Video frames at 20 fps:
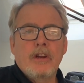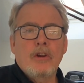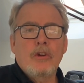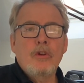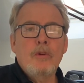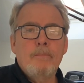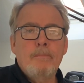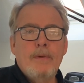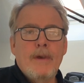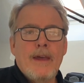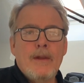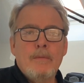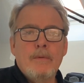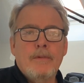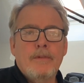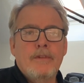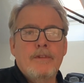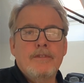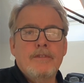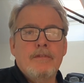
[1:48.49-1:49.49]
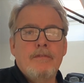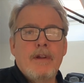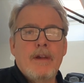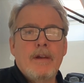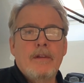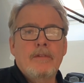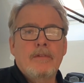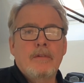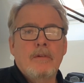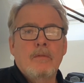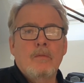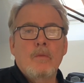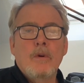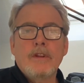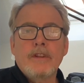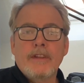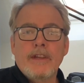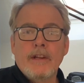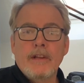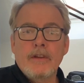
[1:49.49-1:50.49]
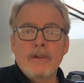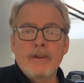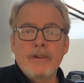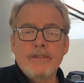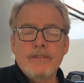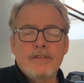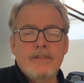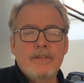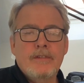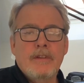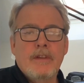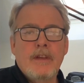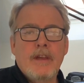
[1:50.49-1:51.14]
loop bandwidth is around 1 kilohertz